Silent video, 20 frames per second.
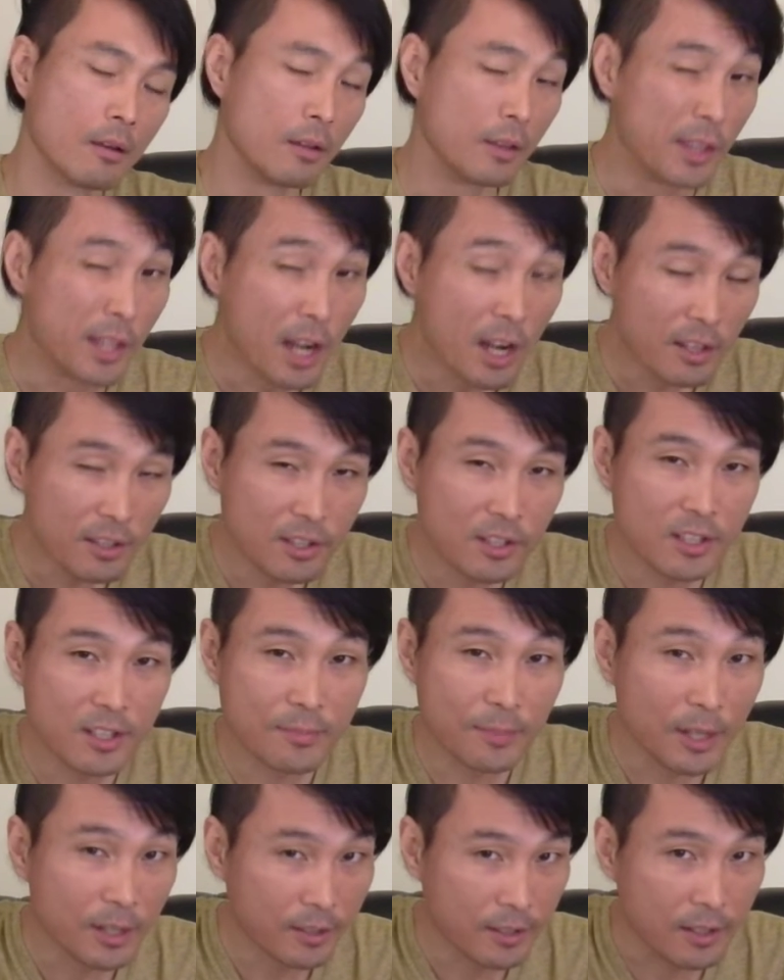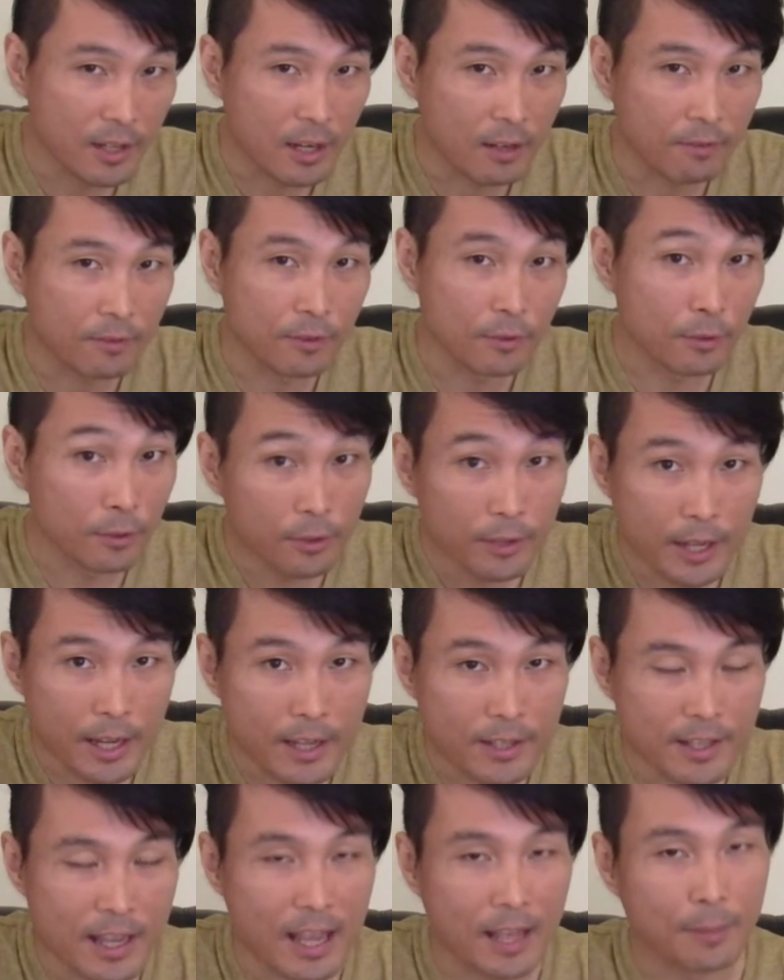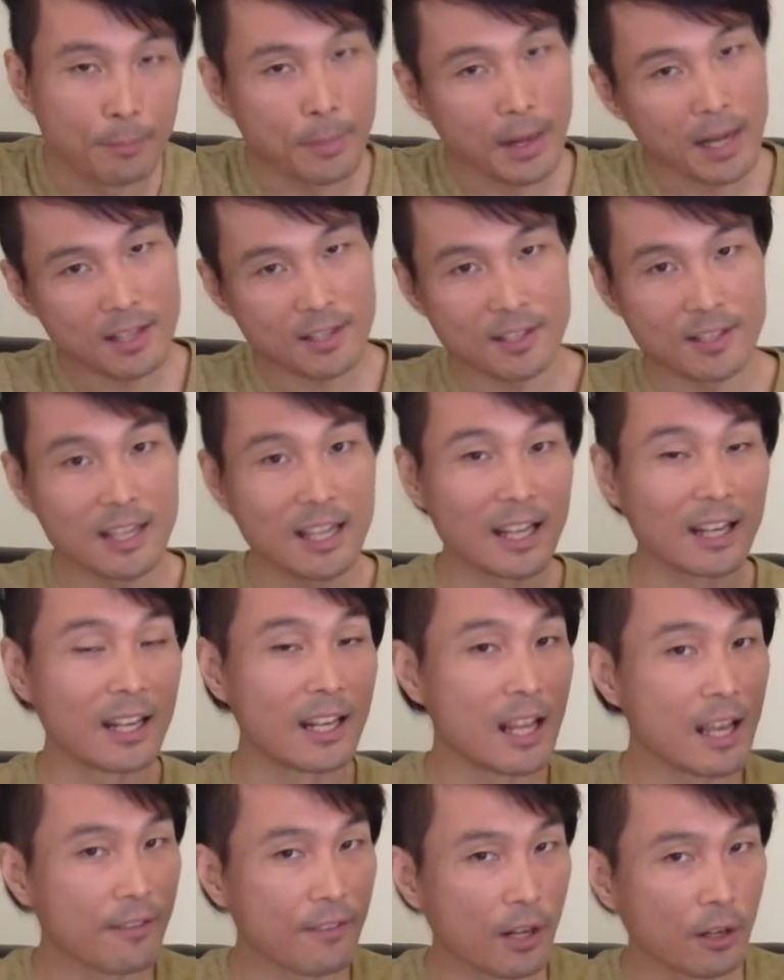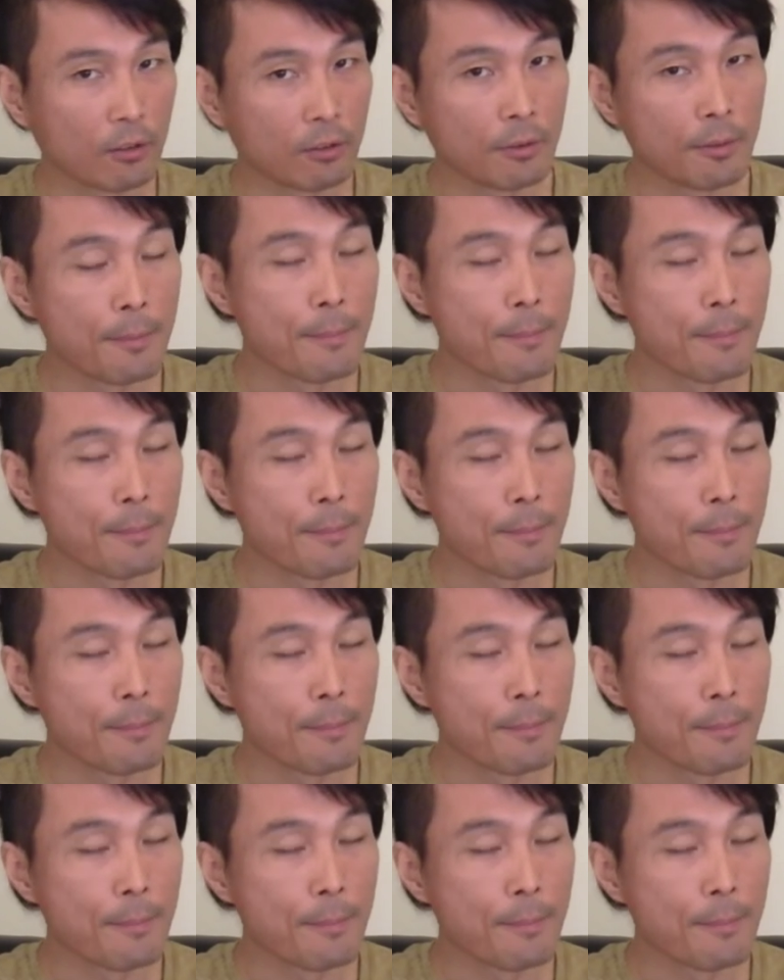not smart enough to do this and match the level